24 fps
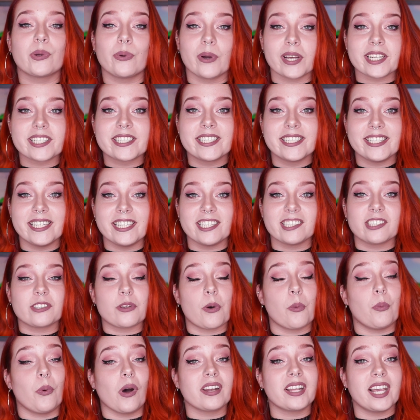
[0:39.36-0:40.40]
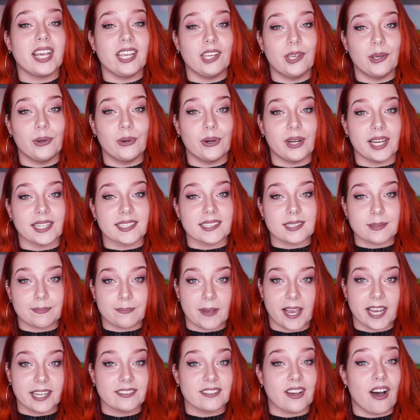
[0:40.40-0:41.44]
the question is, what can you
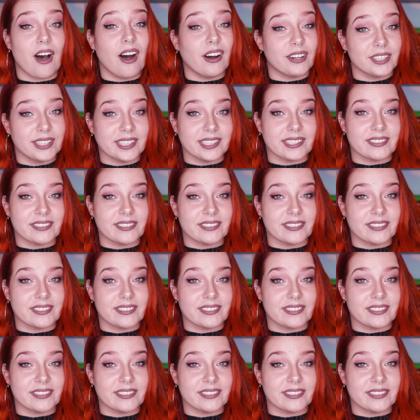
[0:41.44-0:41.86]
expect on